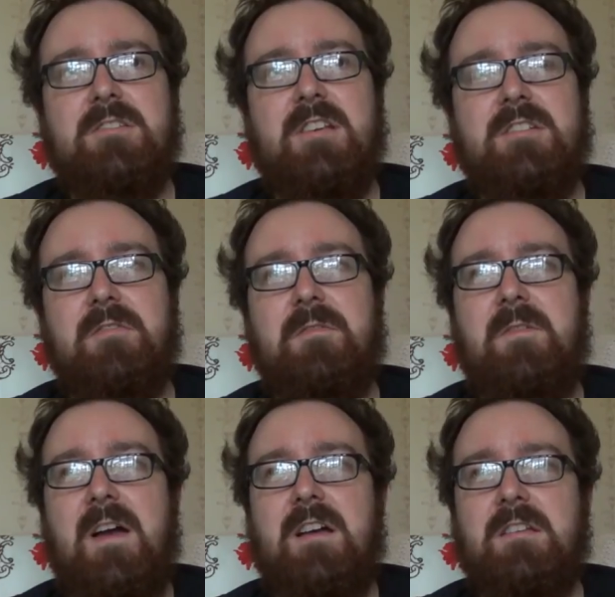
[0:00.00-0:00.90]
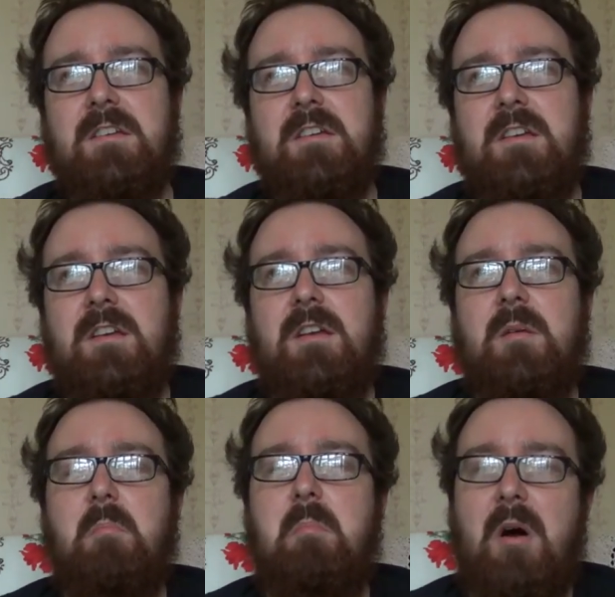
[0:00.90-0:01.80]
it's a fairly
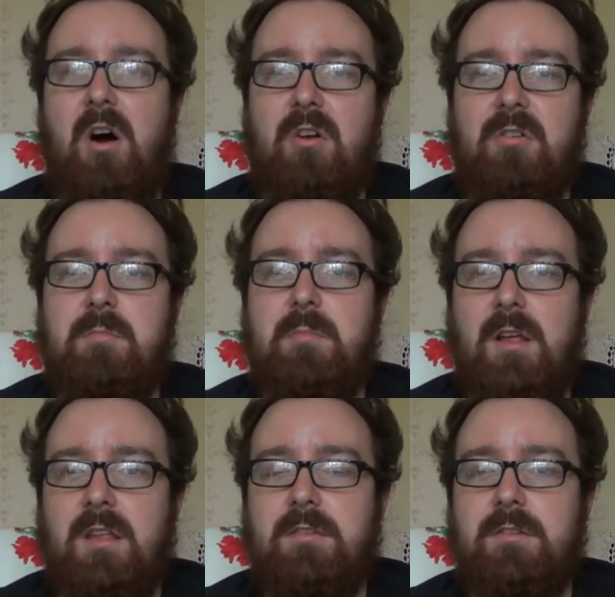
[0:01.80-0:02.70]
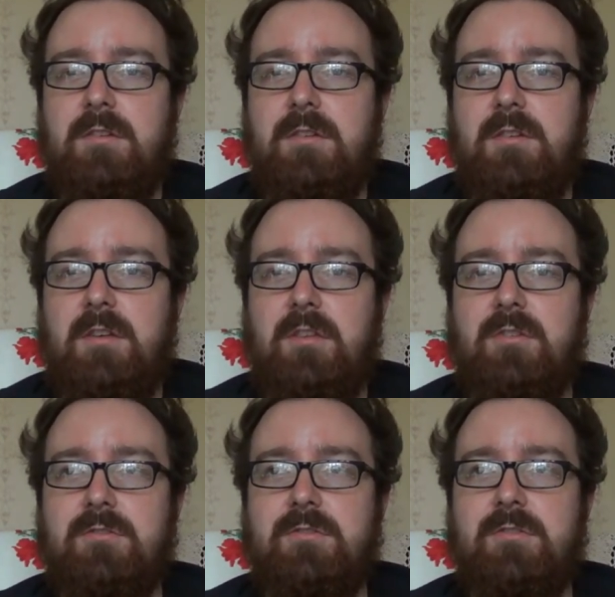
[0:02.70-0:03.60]
boring blend. It
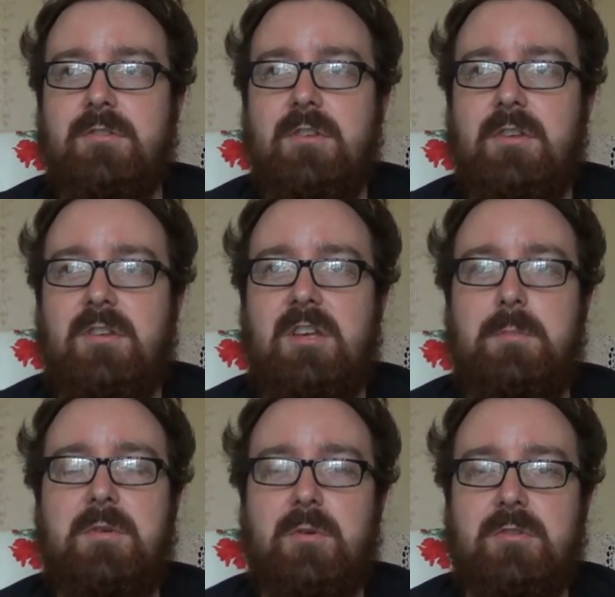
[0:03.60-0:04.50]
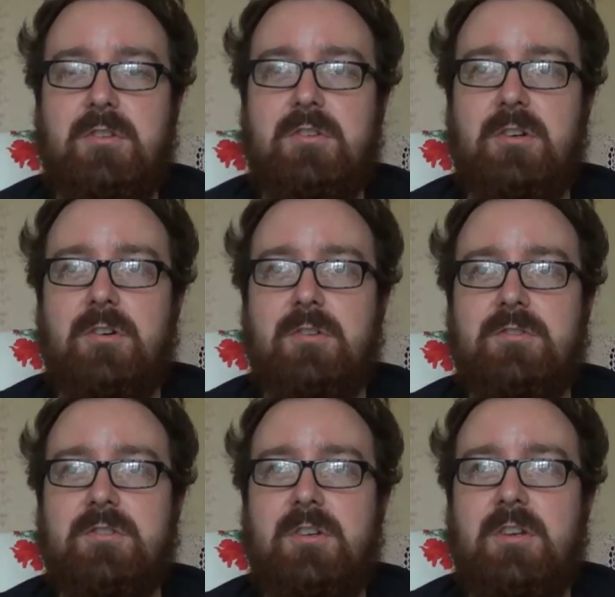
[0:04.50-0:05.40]
doesn't keep you on your
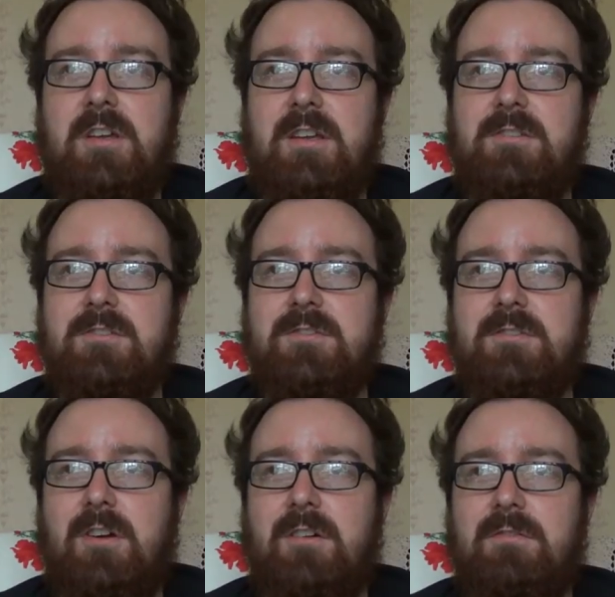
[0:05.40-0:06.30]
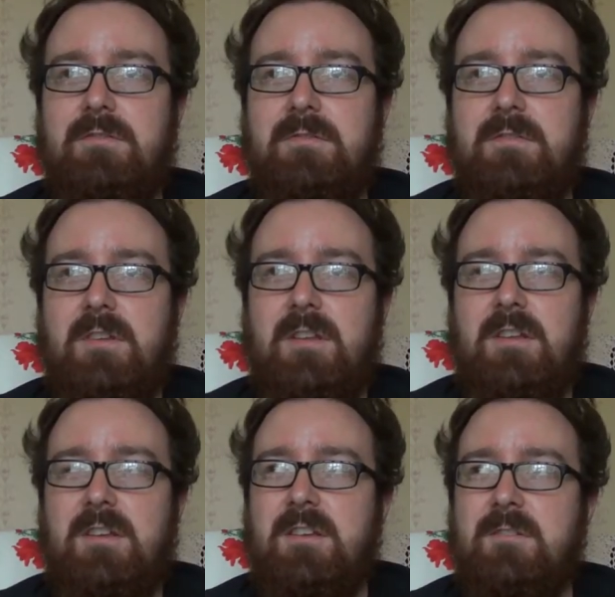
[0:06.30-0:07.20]
toes. It just sort
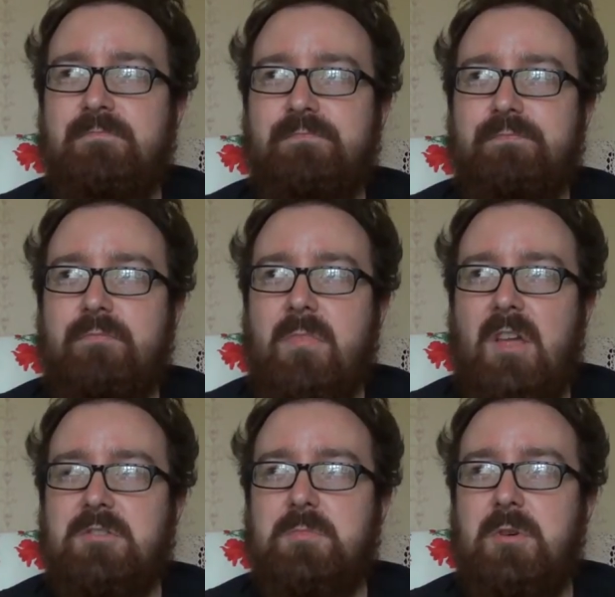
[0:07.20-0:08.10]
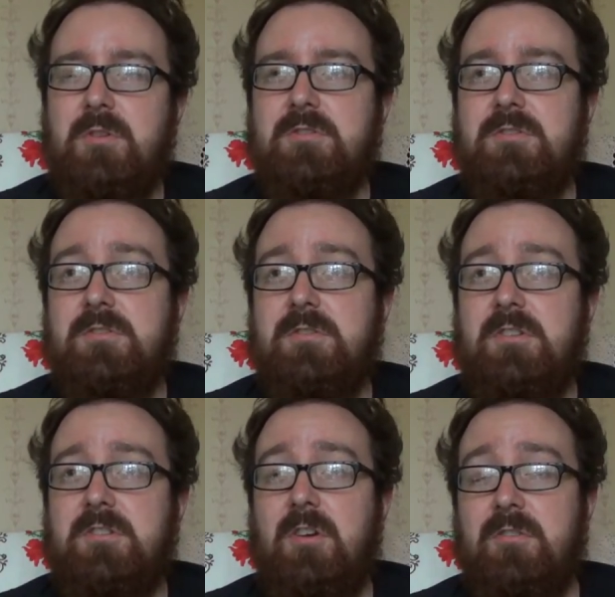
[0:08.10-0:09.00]
of, I suppose
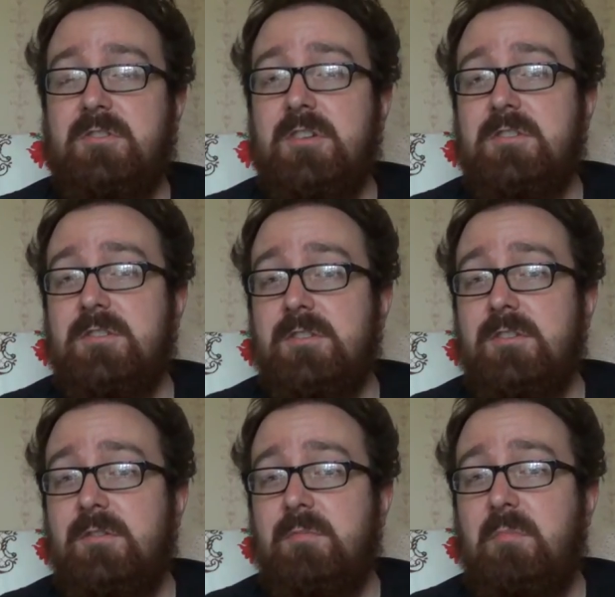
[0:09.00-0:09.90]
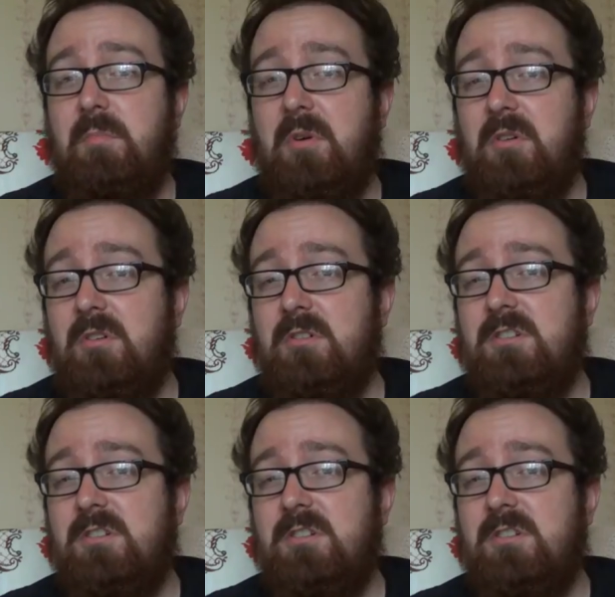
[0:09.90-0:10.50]
it's consistent, but